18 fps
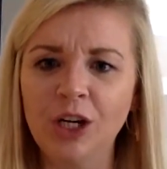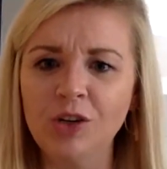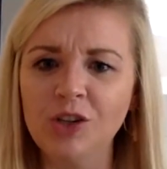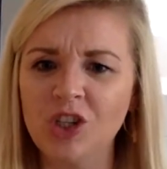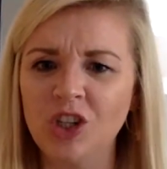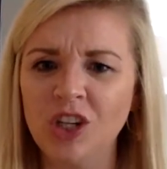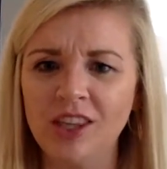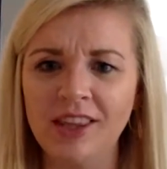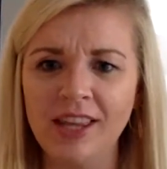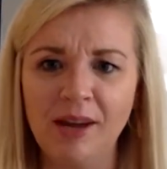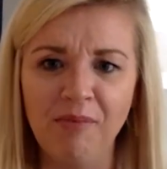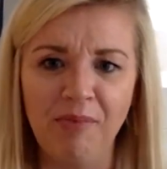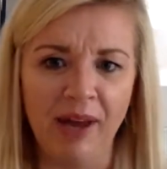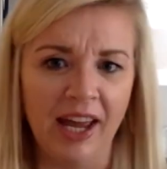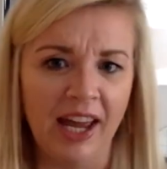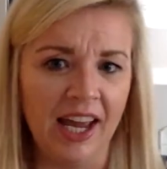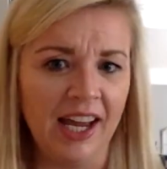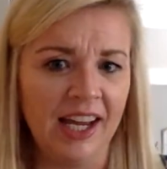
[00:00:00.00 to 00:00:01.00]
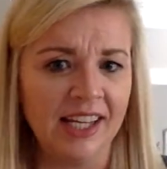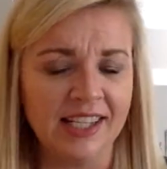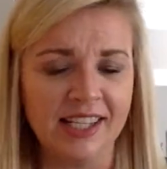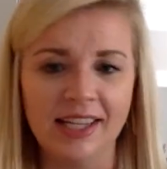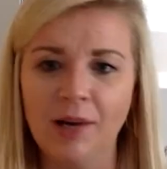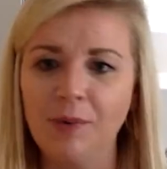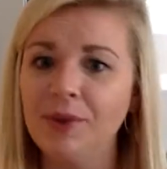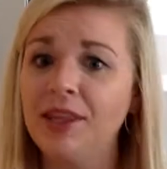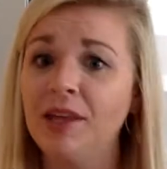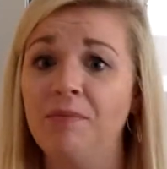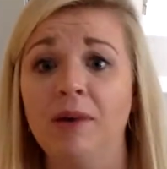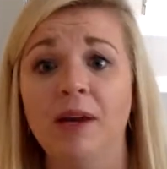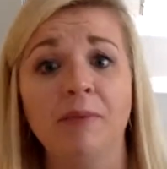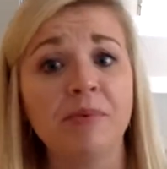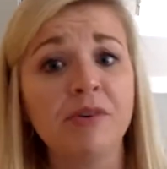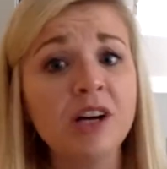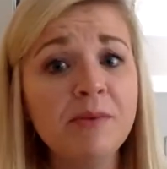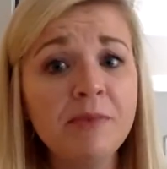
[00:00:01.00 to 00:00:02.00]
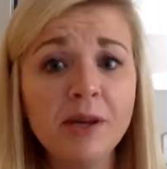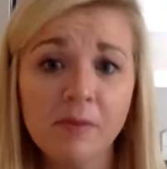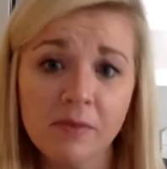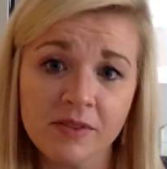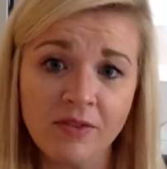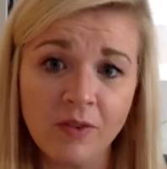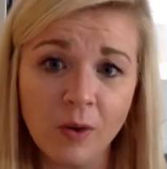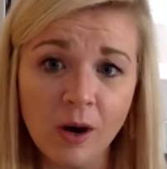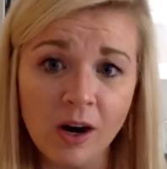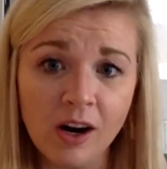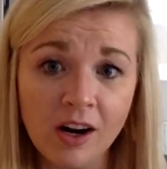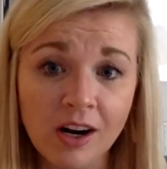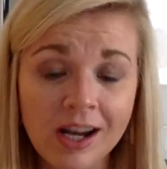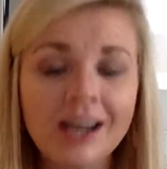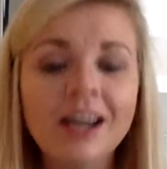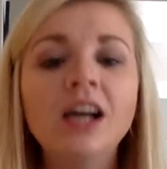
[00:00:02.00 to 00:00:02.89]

Shouldn't they pay? Isn't that what they pay premiums for?